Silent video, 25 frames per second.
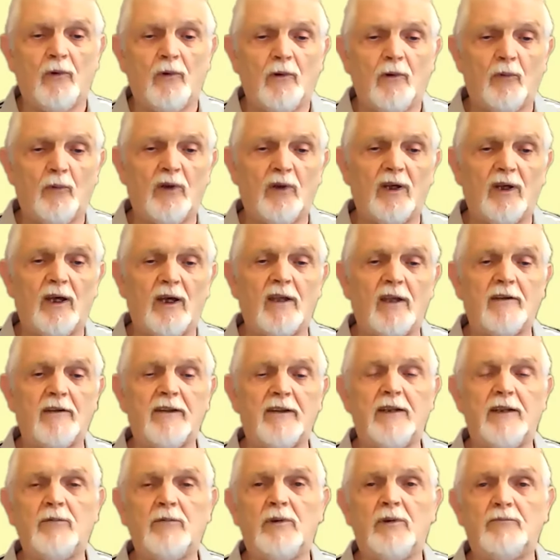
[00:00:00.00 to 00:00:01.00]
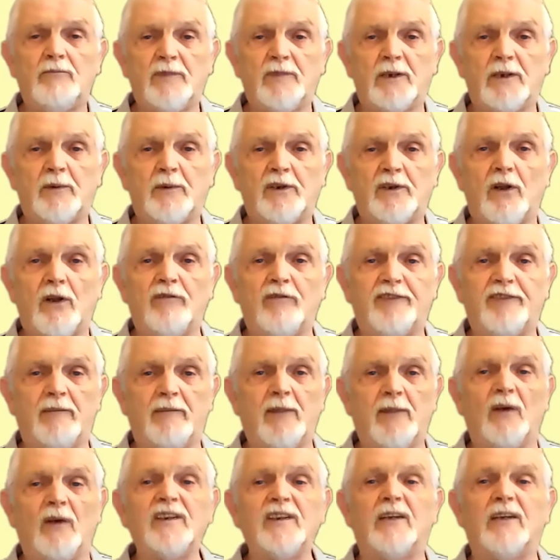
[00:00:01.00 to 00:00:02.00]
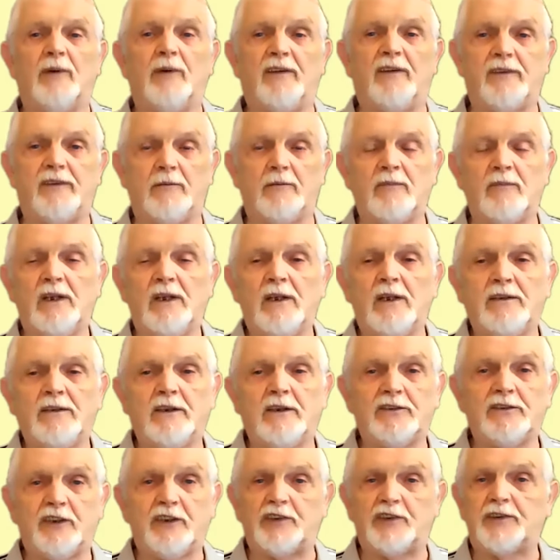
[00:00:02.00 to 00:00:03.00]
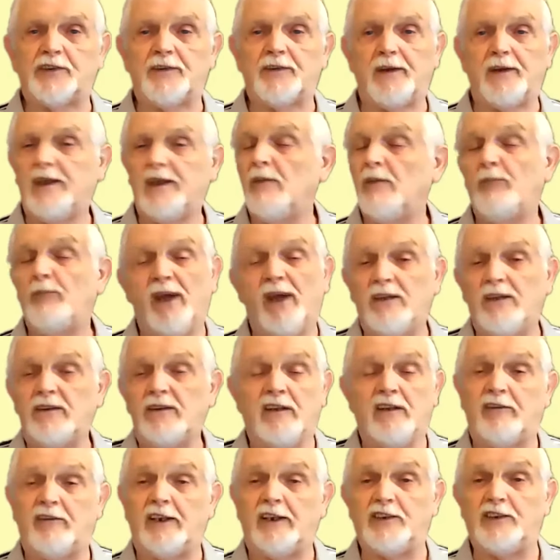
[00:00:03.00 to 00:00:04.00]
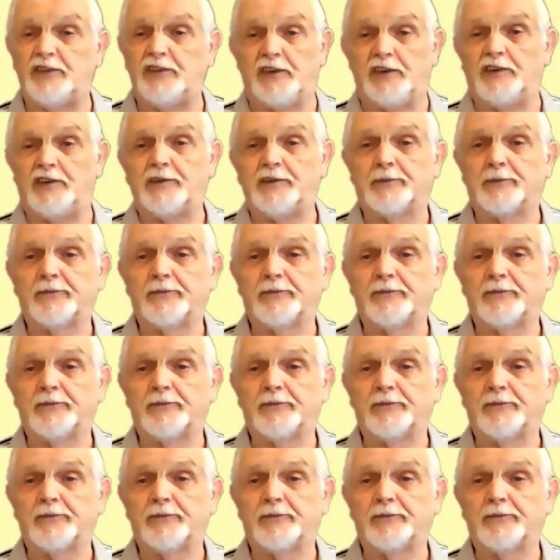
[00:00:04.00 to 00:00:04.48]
What are they? Well, we're all familiar with them. They're just 3-pin devices.